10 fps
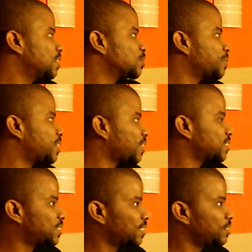So my
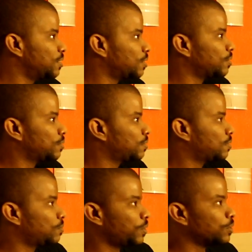doctor said, you know,
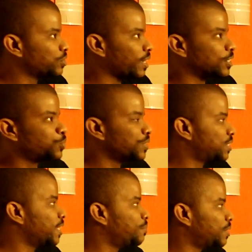we're gonna try to
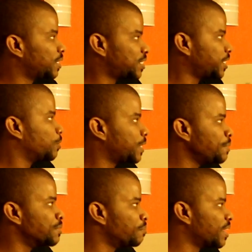switch that, but still
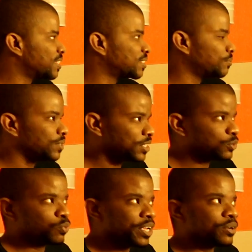keep the medicine, which
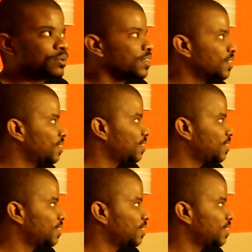right. is weird.